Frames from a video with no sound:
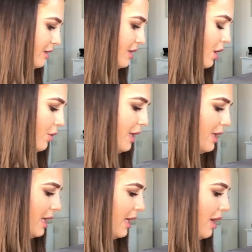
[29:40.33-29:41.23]
So
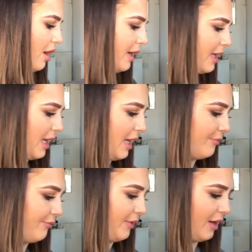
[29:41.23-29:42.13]
in here I keep
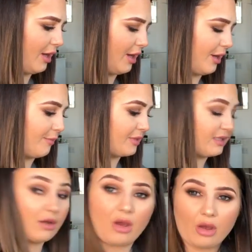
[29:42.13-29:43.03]

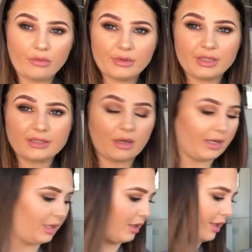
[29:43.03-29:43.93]
mascaras,
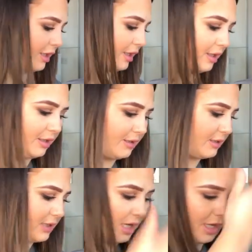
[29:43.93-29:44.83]

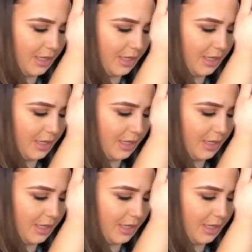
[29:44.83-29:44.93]
eyeliners,